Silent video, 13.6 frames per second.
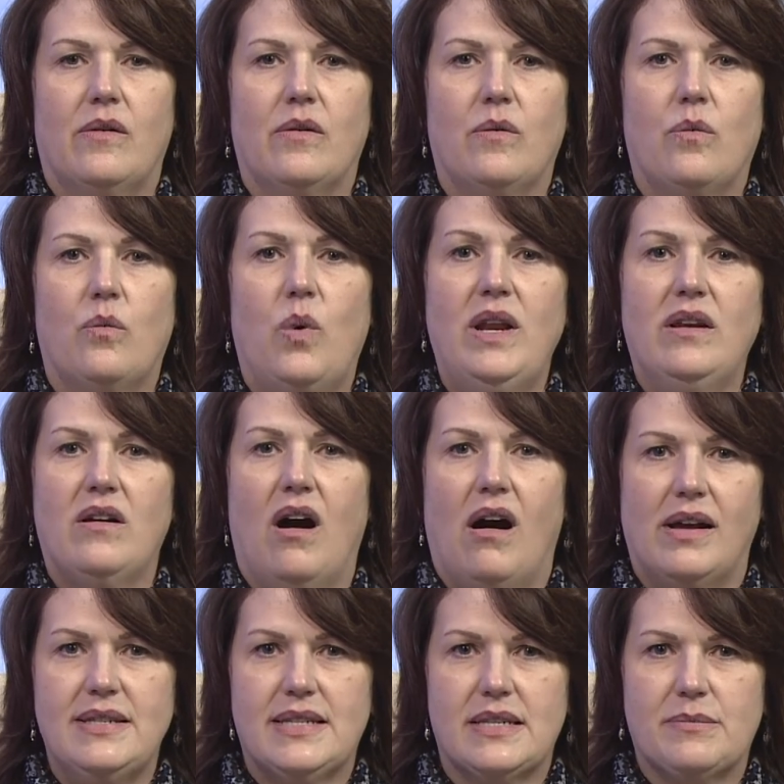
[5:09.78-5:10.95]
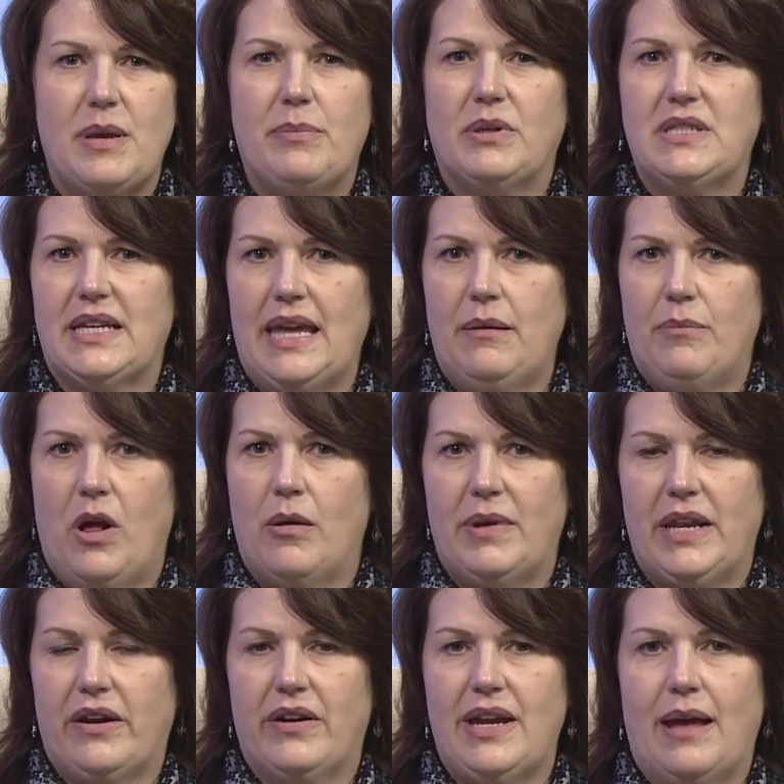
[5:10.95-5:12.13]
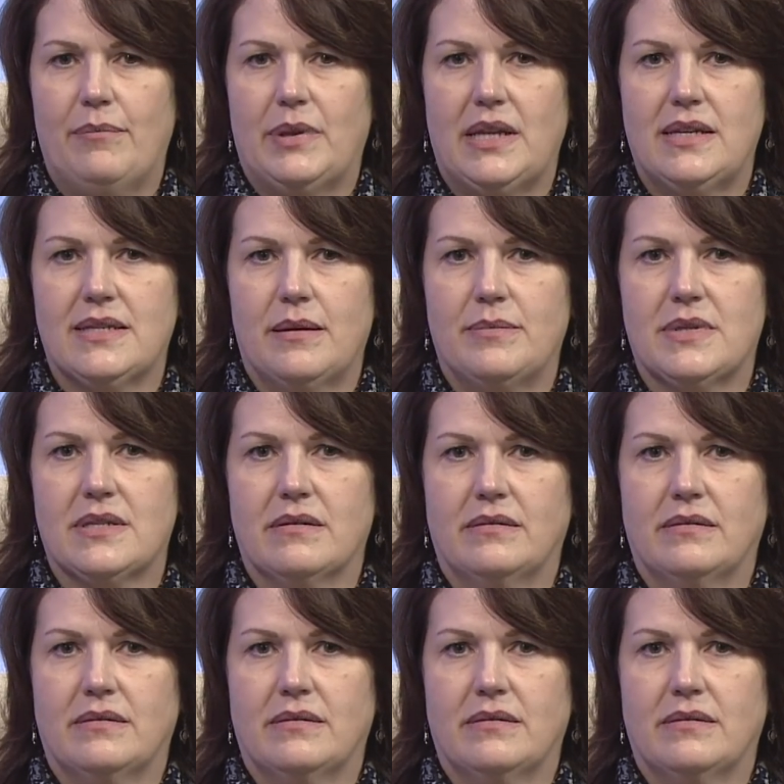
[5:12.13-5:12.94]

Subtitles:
What causes people to get pulmonary embolisms?